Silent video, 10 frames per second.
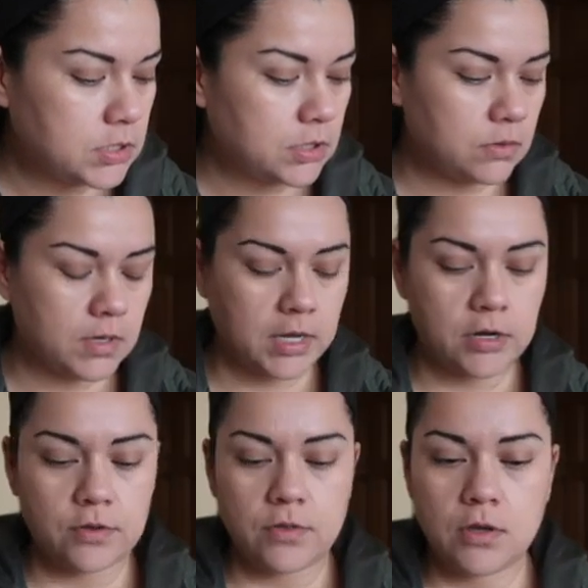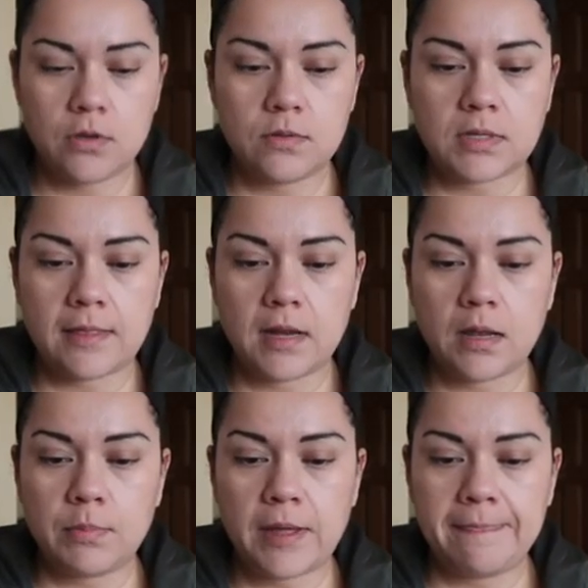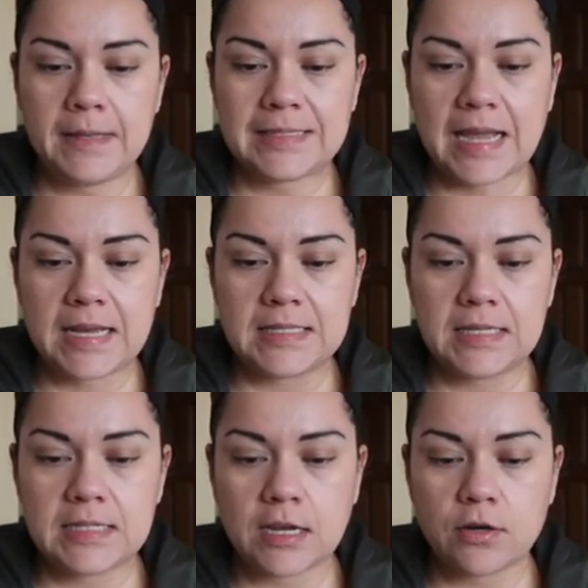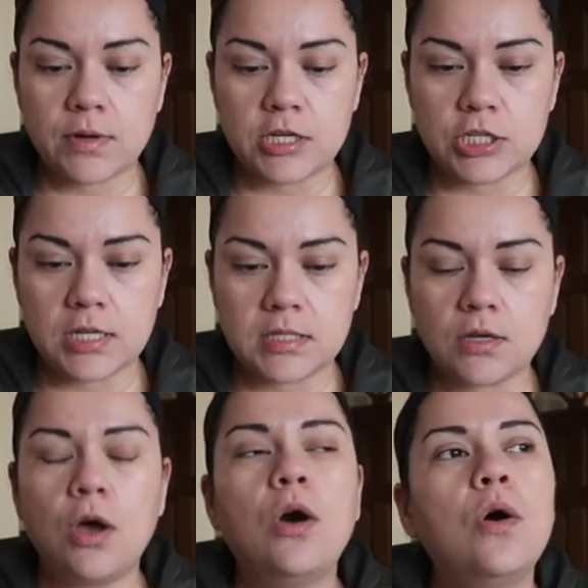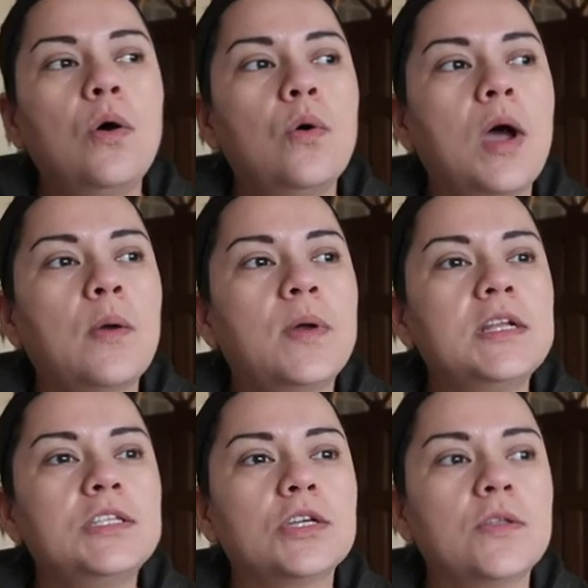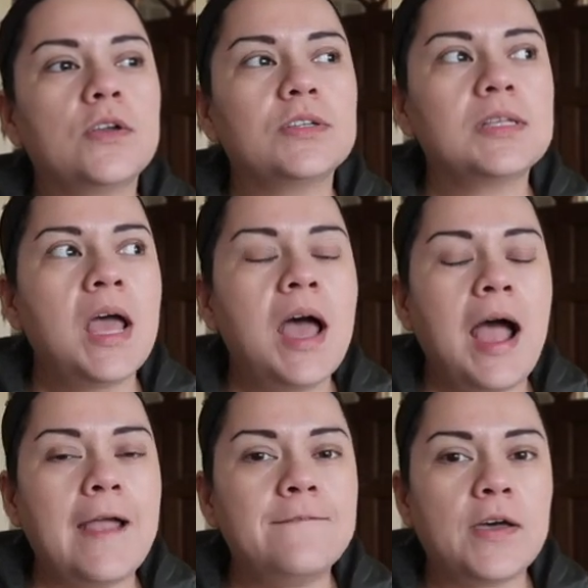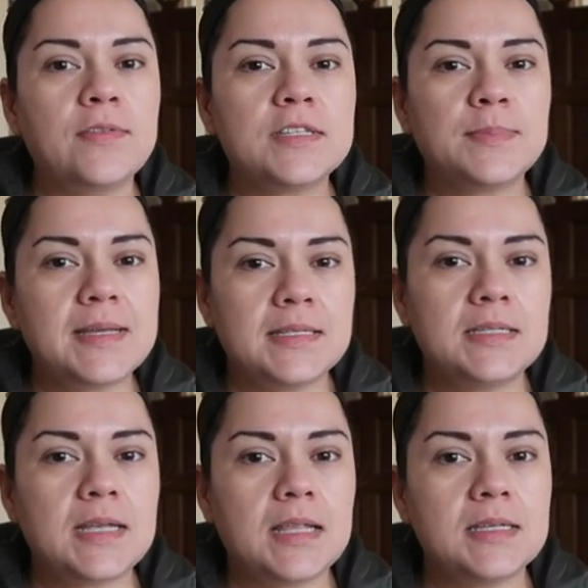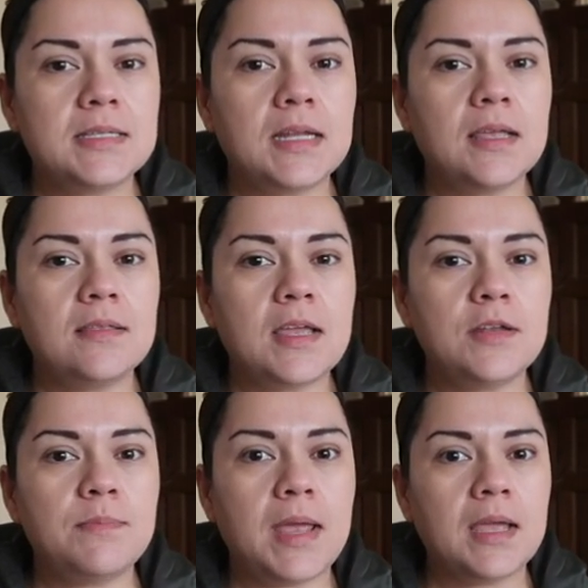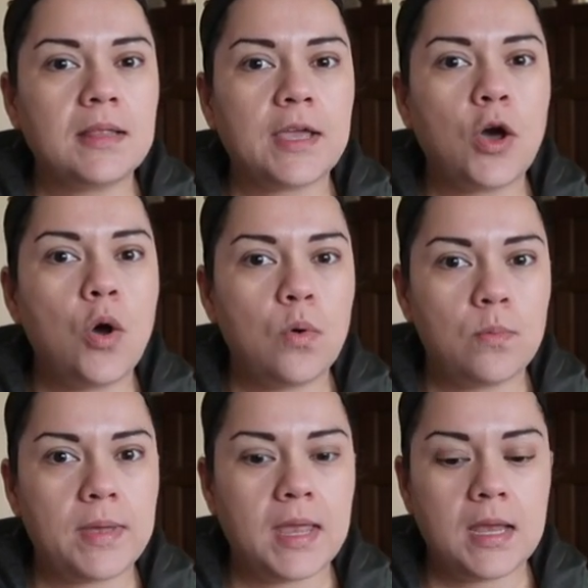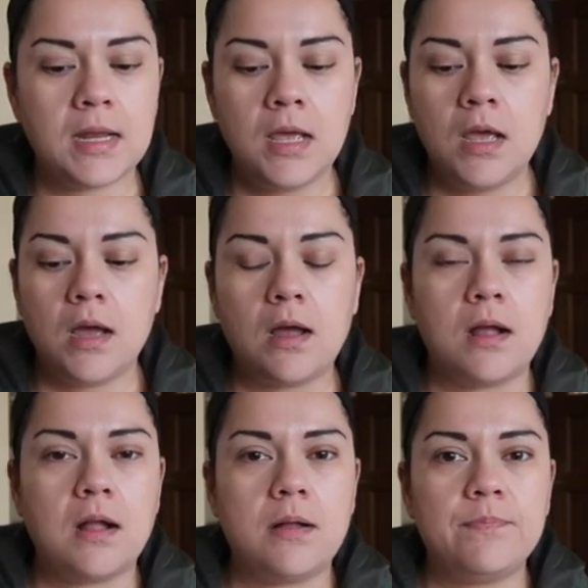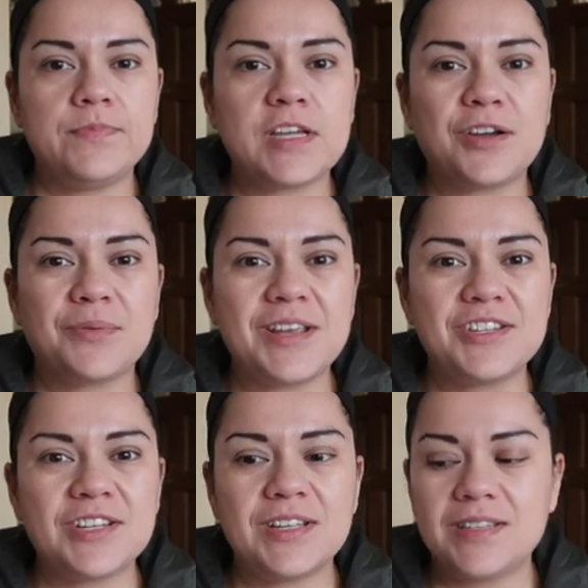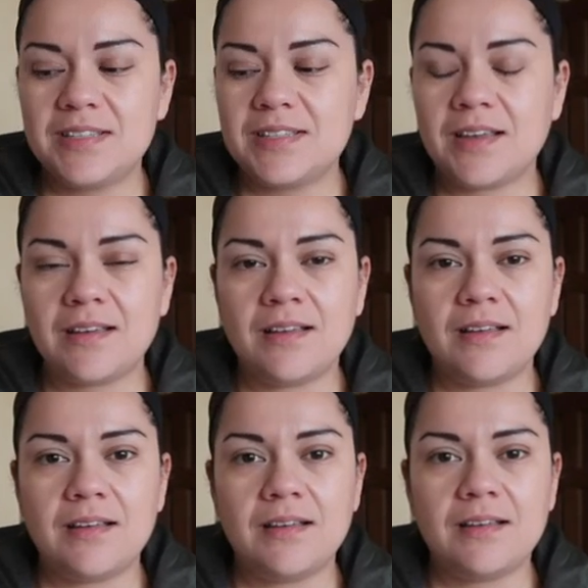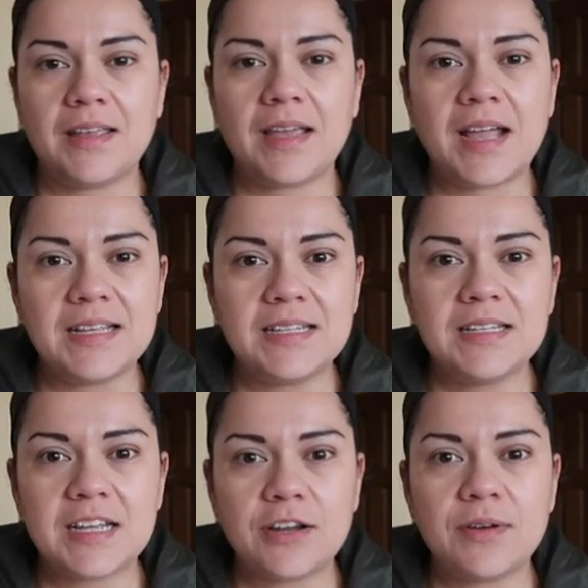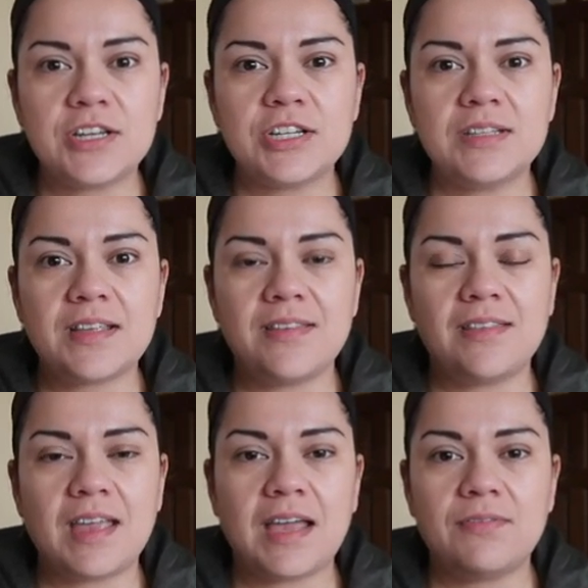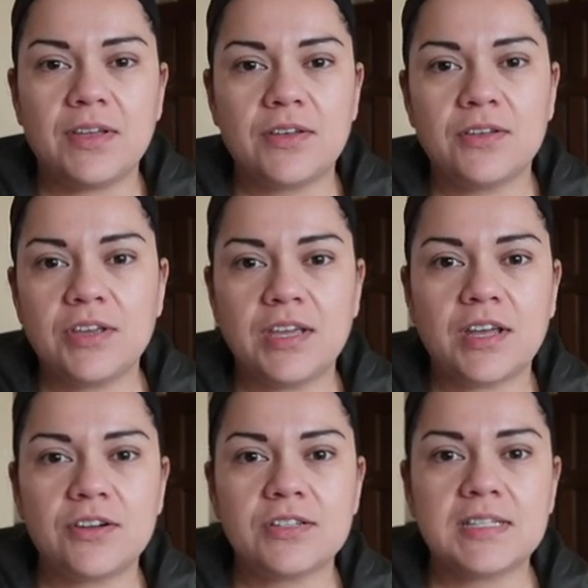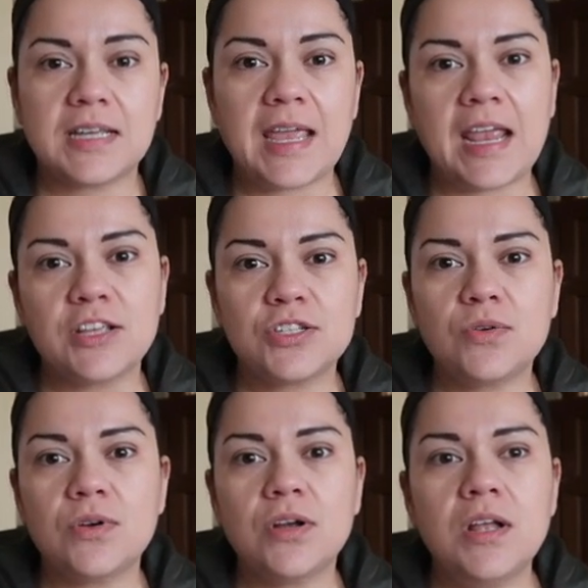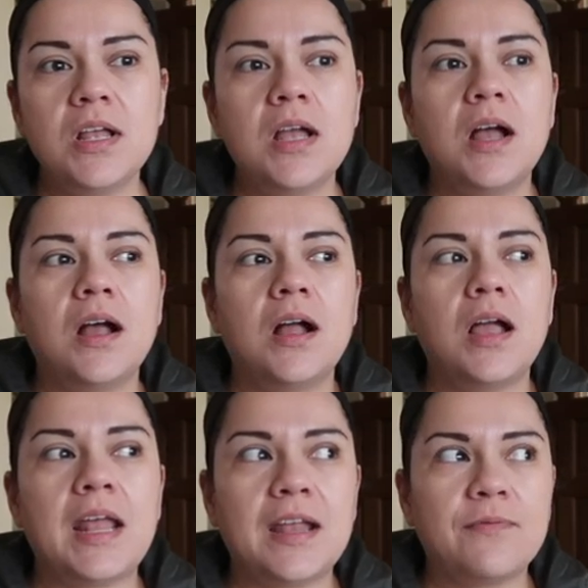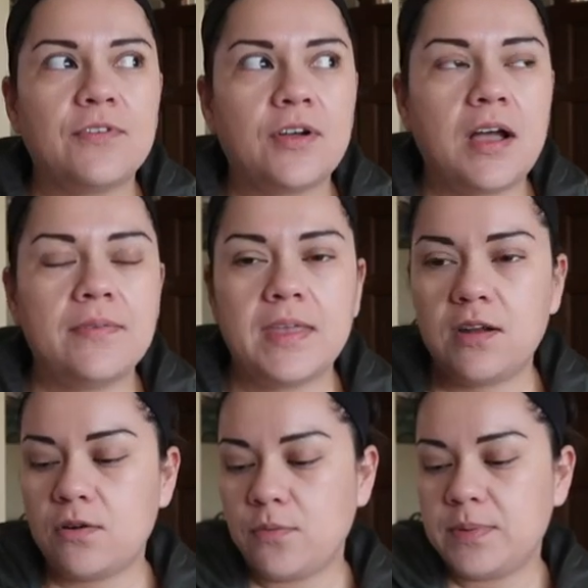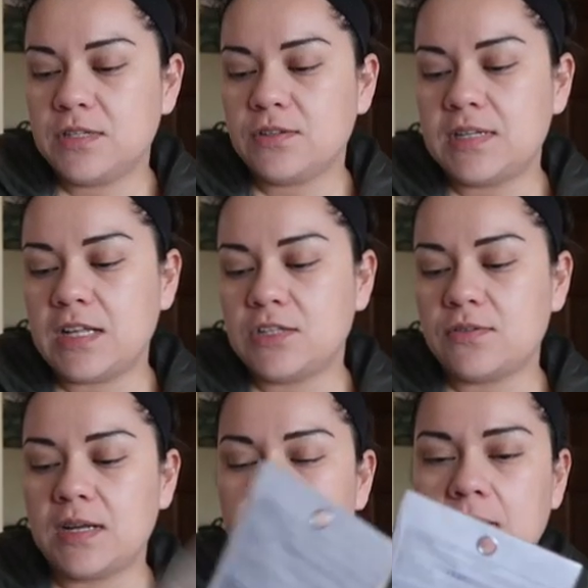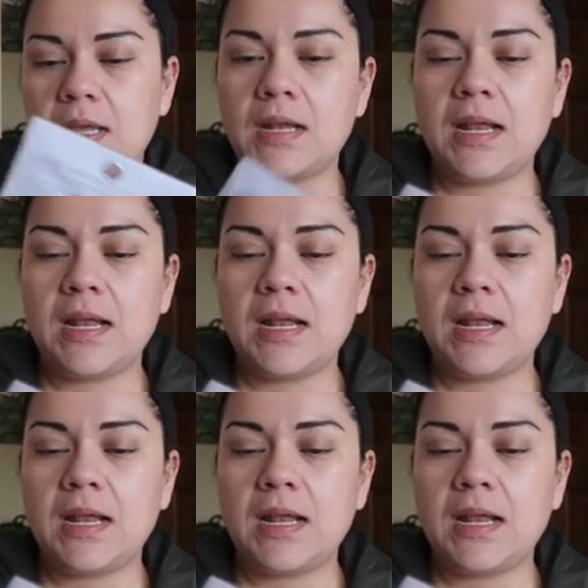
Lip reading: So I got her those. And then I bought these icing decorations. Oh, I wanted to go. I found this place in Daly City. They make like homemade decorations, like icing decorations. And then they have like cookie cutters. It's a cake store. And I forgot they don't open till 10, so I didn't make it.